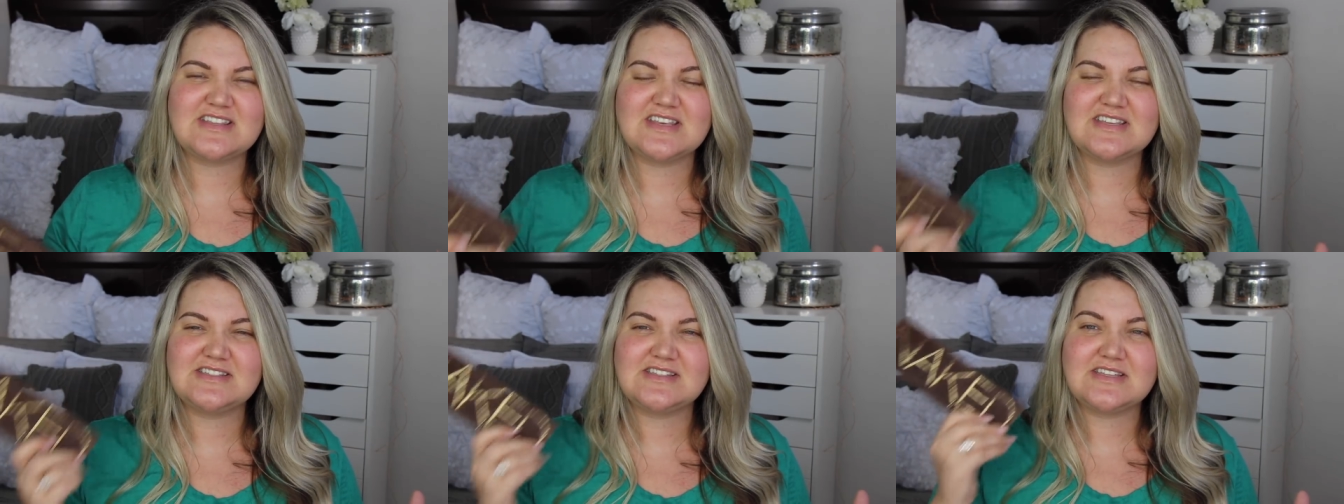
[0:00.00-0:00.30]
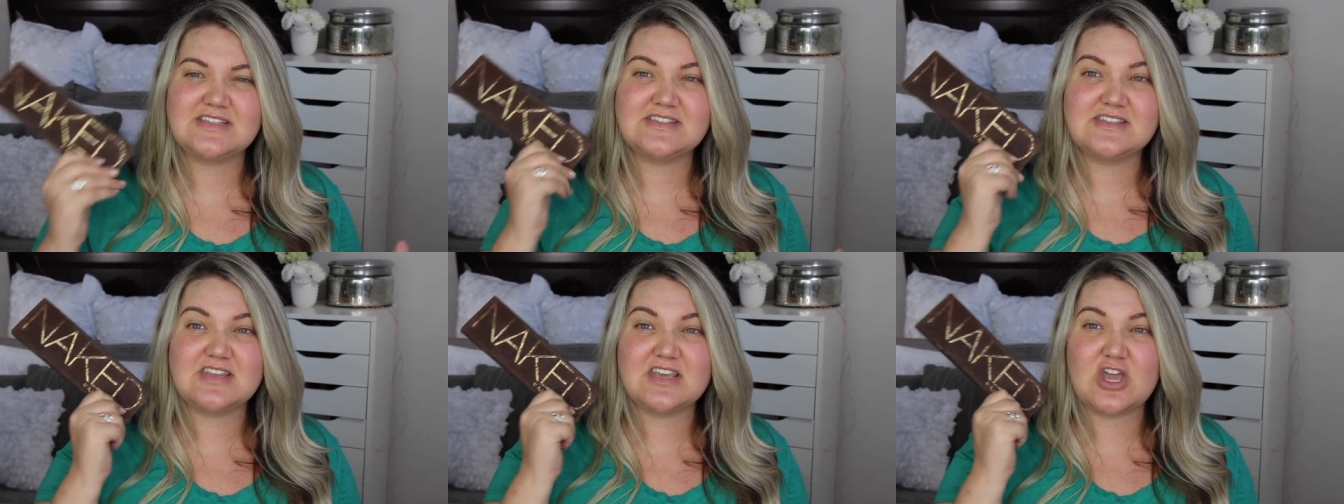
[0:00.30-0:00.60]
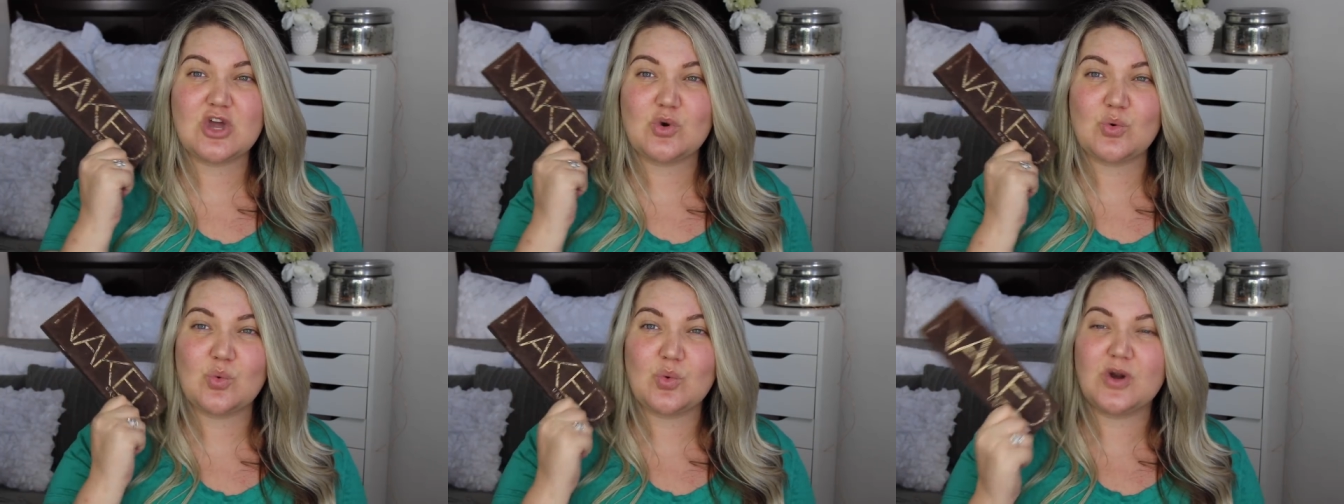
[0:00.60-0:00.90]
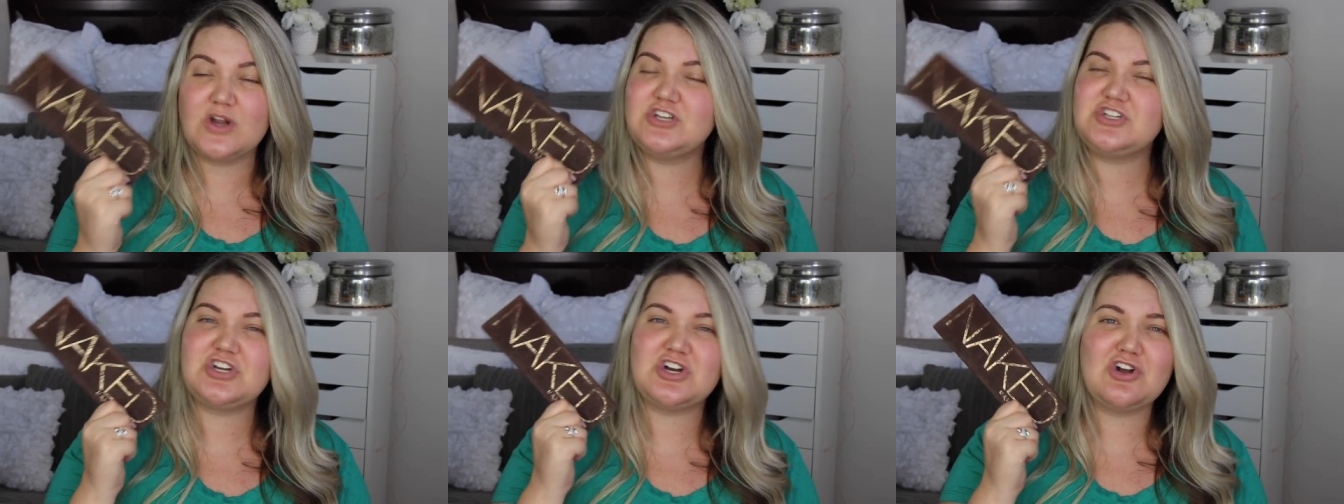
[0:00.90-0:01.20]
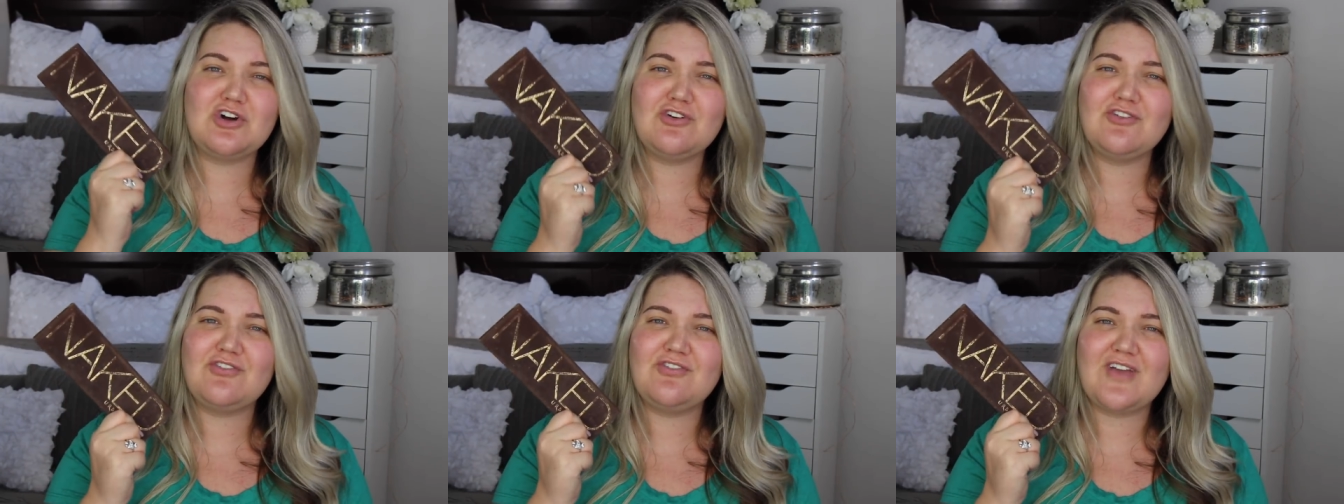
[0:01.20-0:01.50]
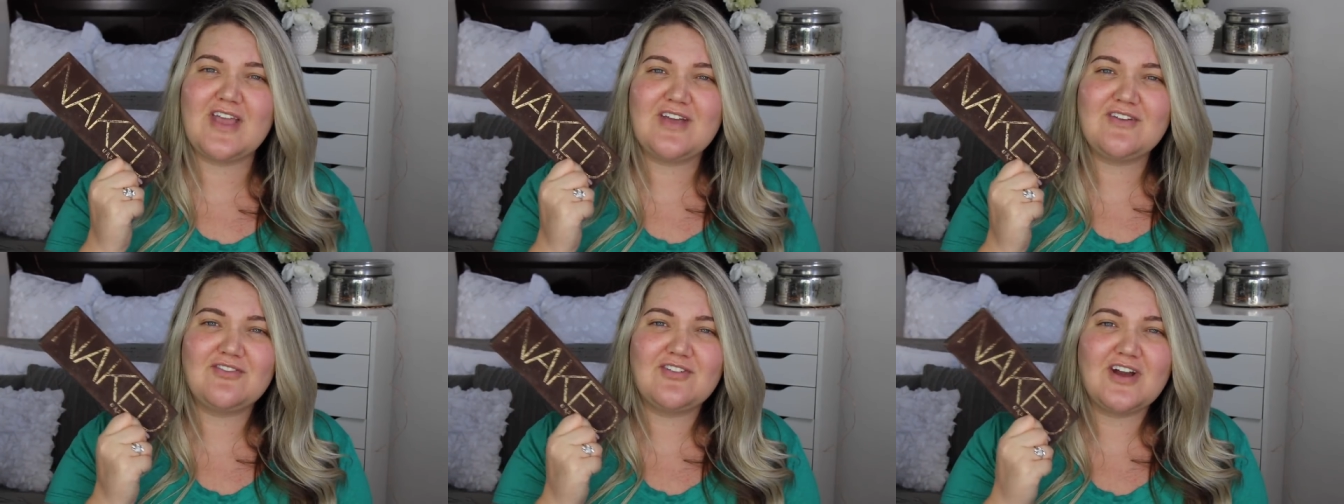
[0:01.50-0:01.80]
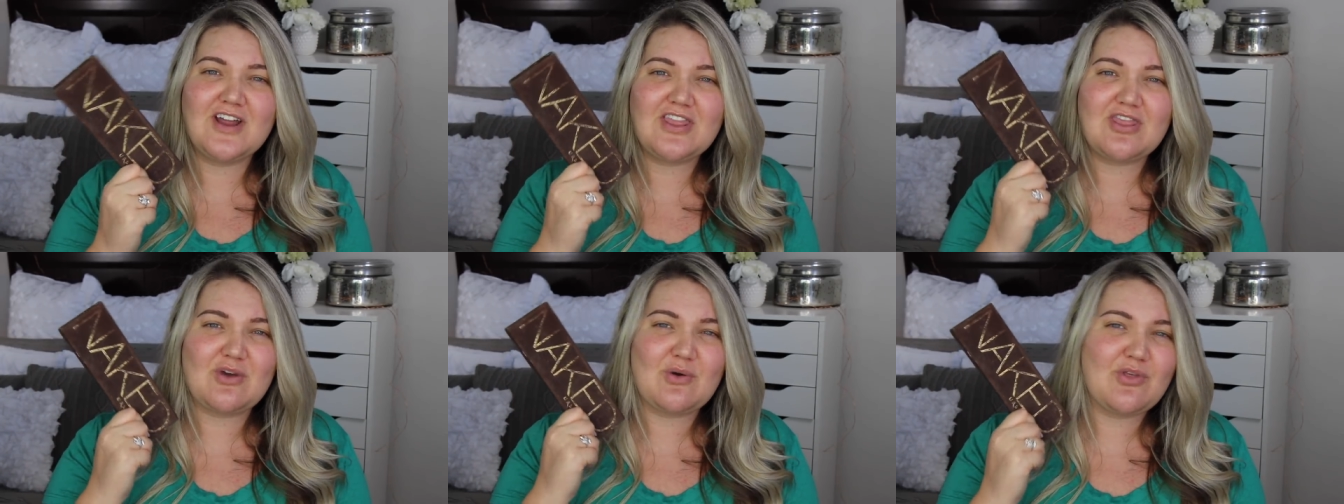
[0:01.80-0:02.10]
this is the original
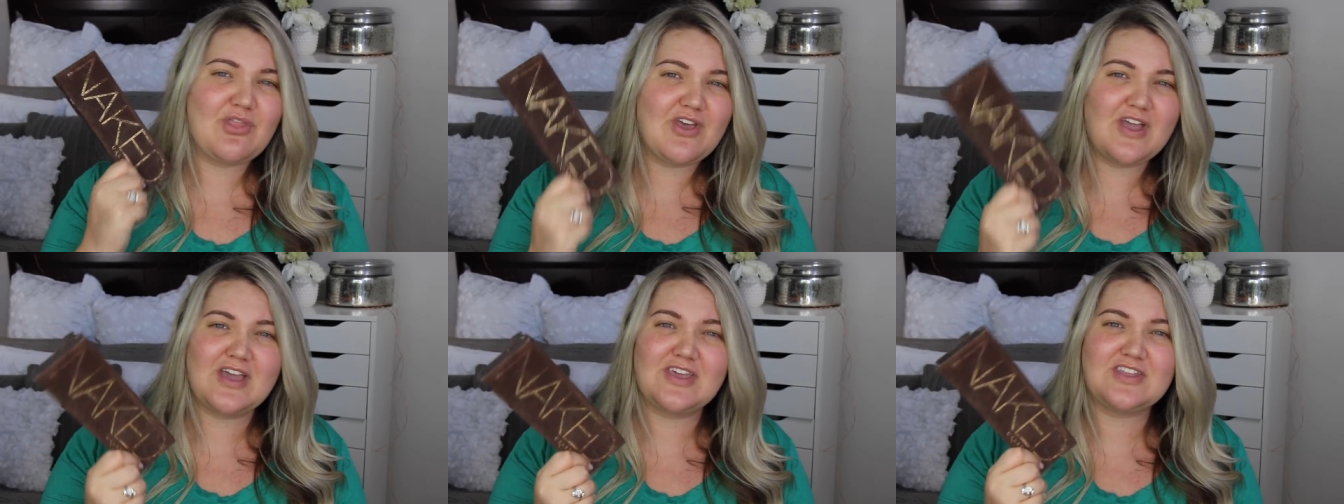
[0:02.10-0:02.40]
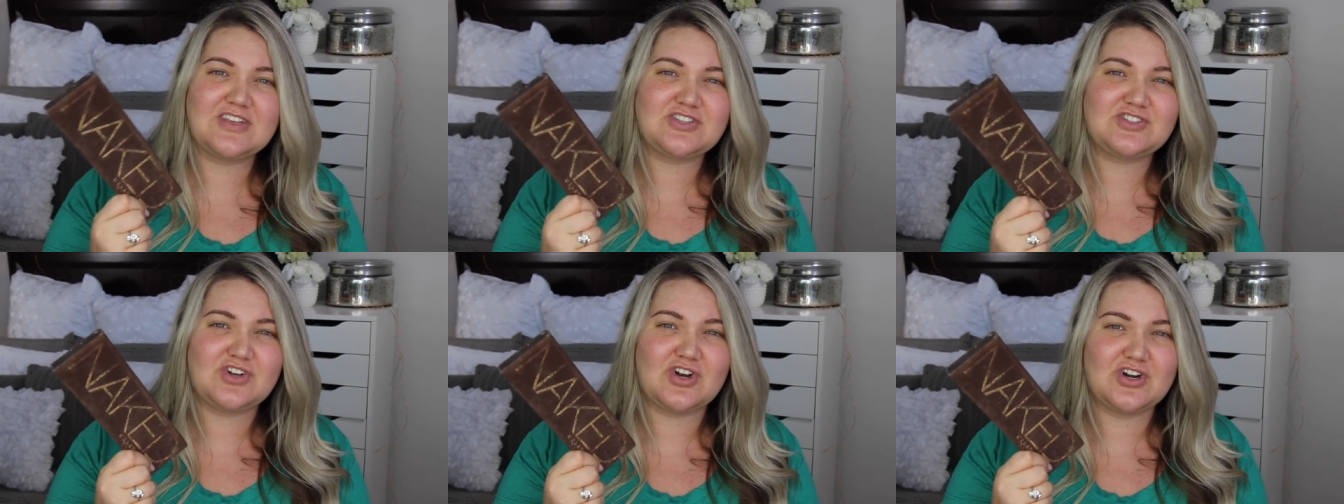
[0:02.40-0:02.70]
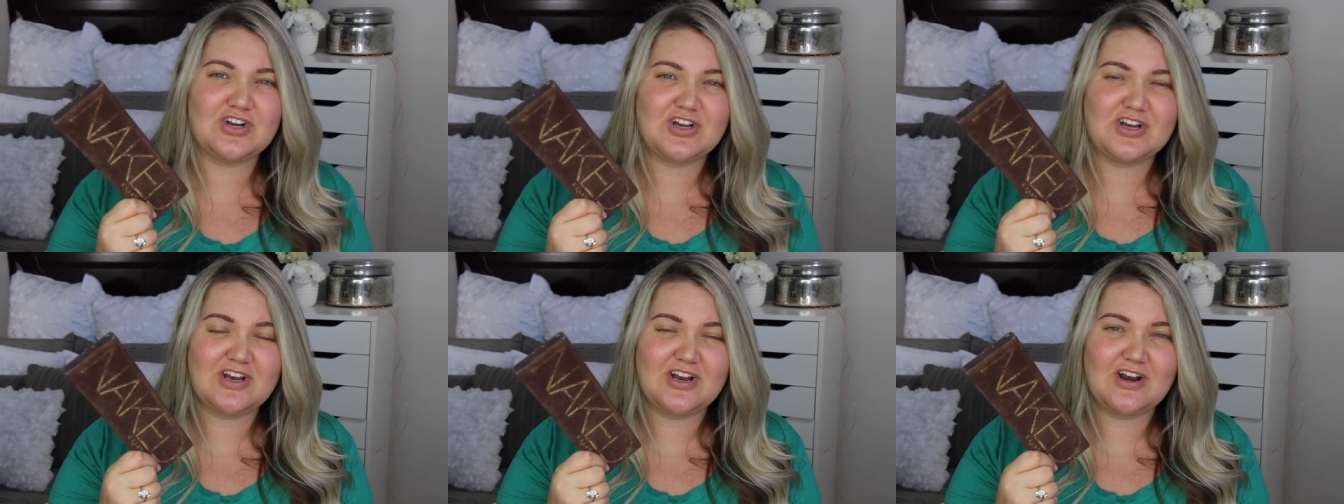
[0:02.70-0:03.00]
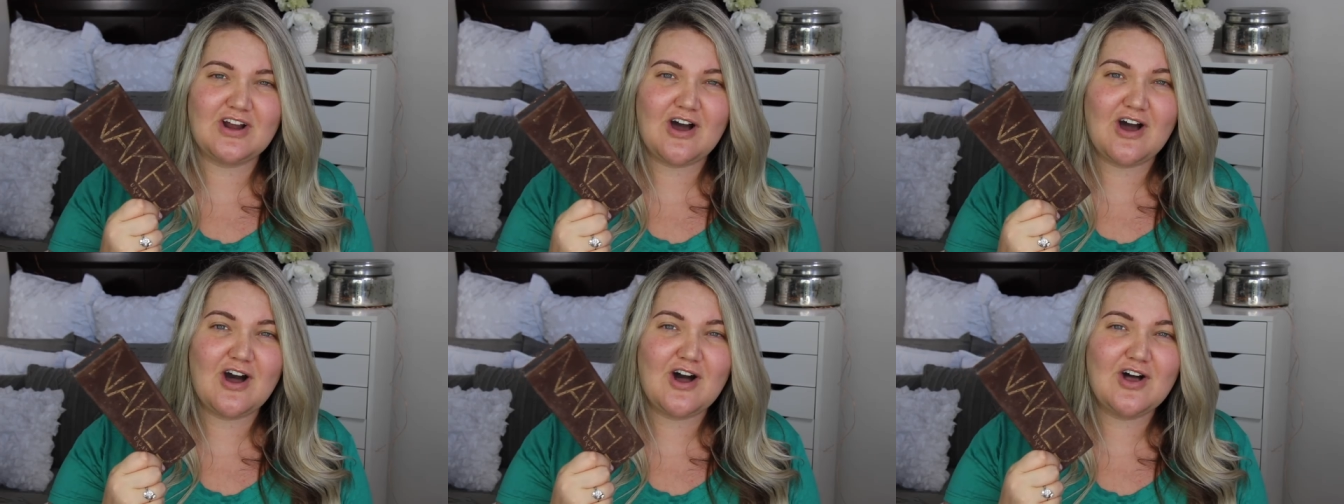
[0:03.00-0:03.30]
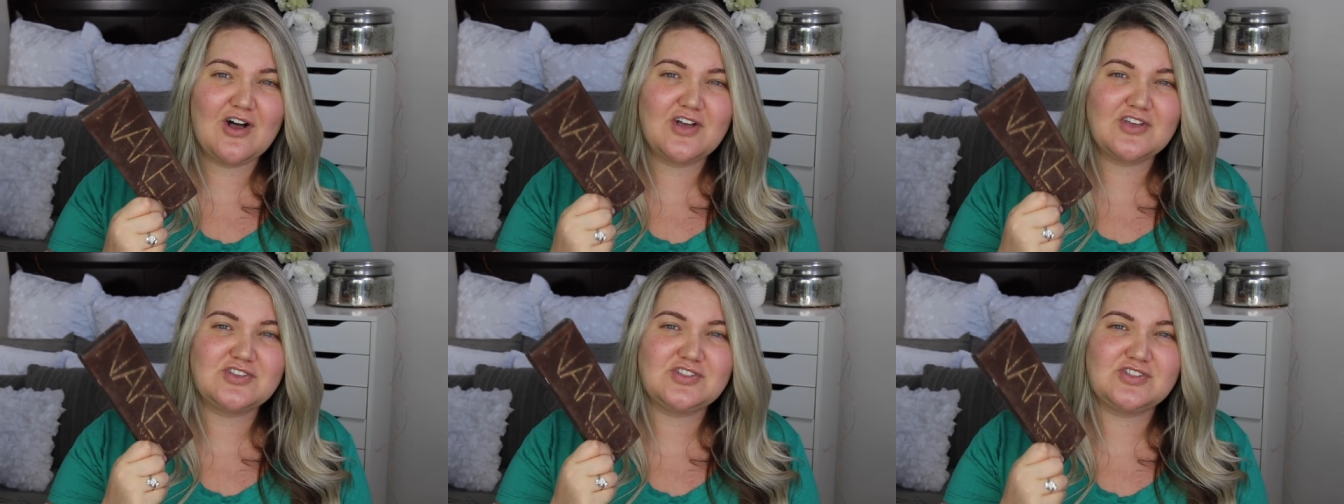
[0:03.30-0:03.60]
favorite, the thing that started it all.